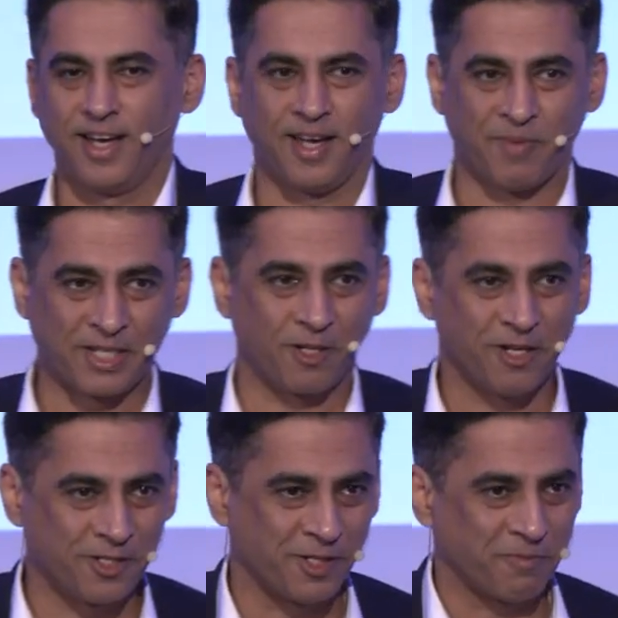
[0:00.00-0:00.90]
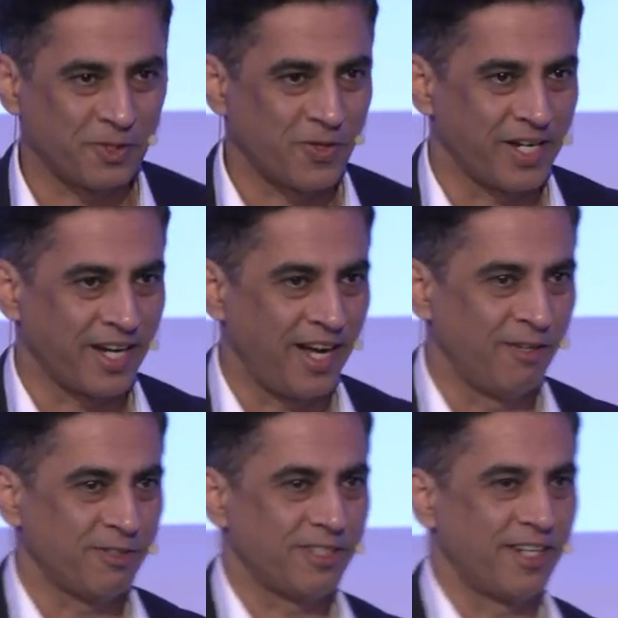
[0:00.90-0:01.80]
My scholarship was running
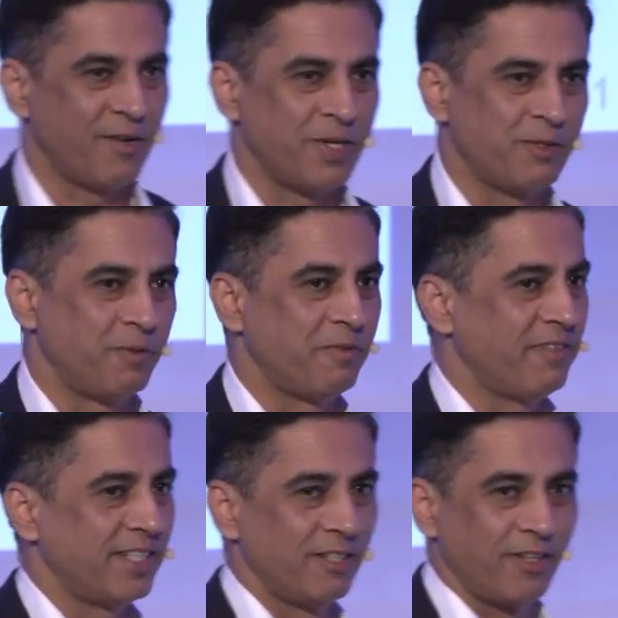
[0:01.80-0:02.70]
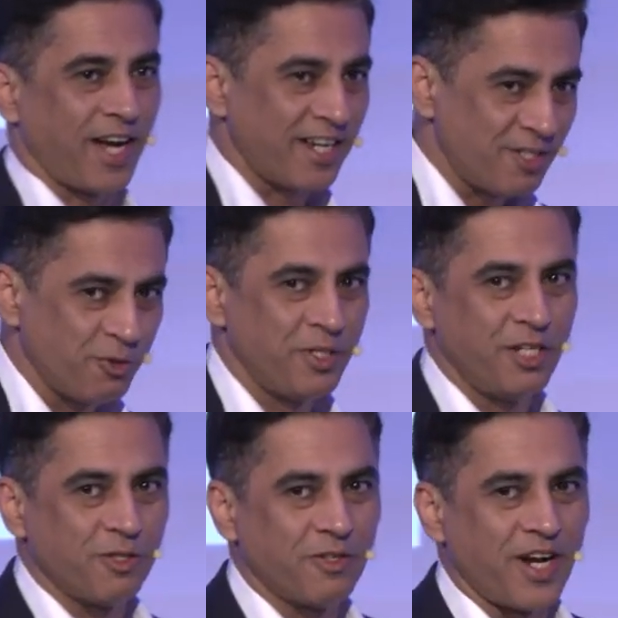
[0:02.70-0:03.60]
out, and I went to the professor, look, I do
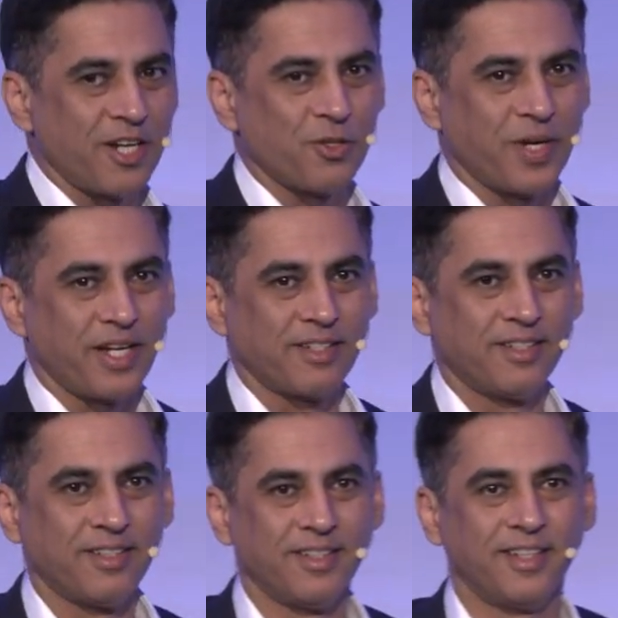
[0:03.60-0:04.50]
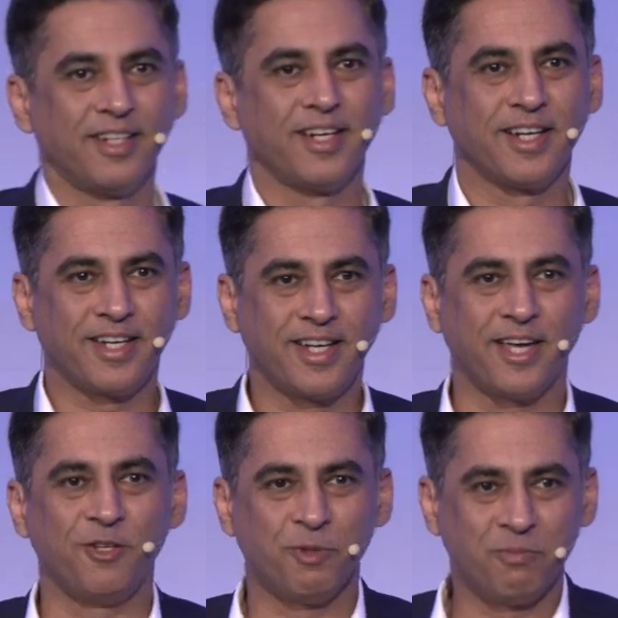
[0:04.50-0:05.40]
need to graduate.
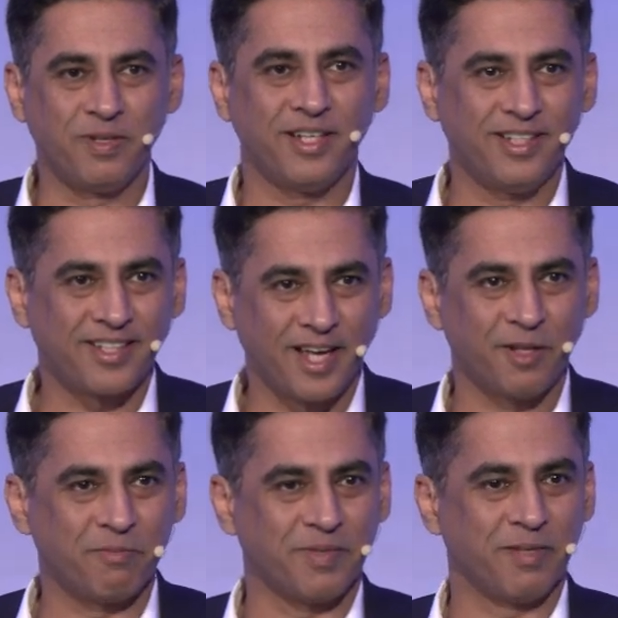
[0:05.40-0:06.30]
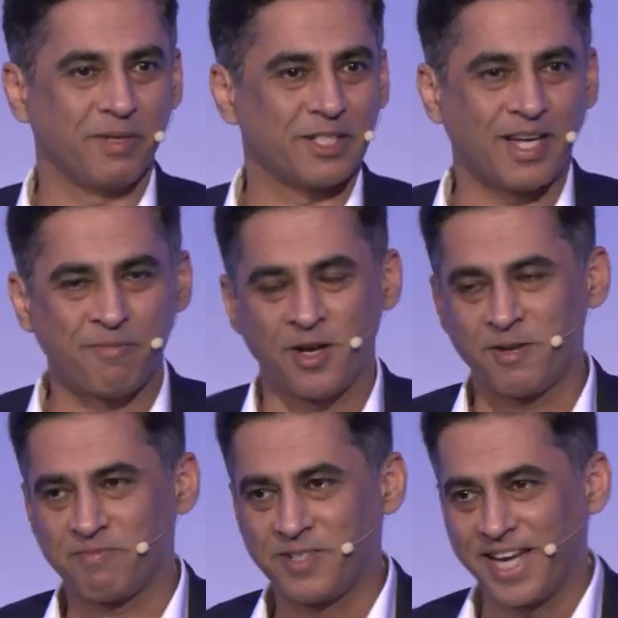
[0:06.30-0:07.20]
Can you please help me? Because I'm
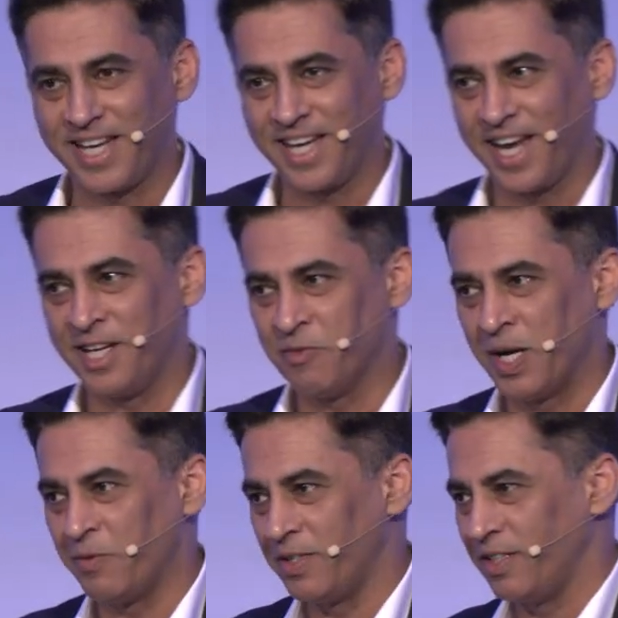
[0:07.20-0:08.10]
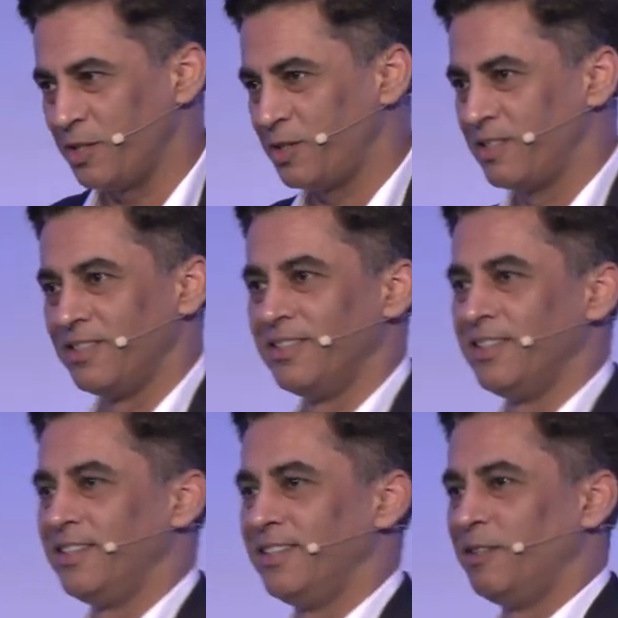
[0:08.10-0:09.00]
not getting anywhere with this
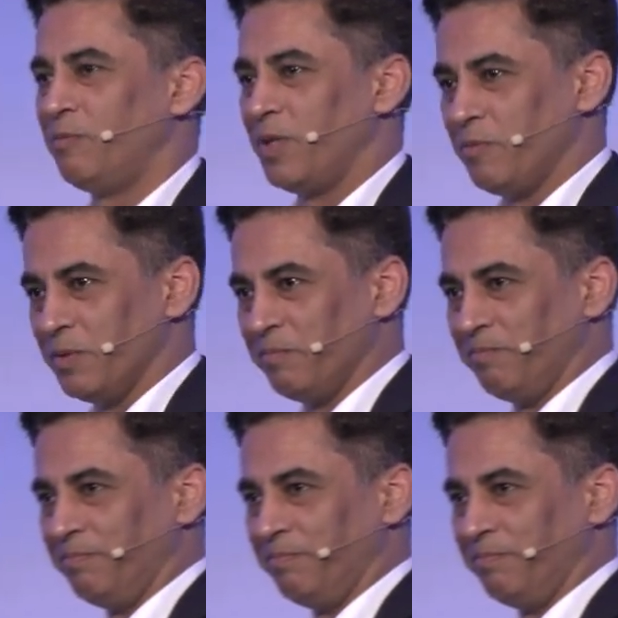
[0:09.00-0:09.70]
problem.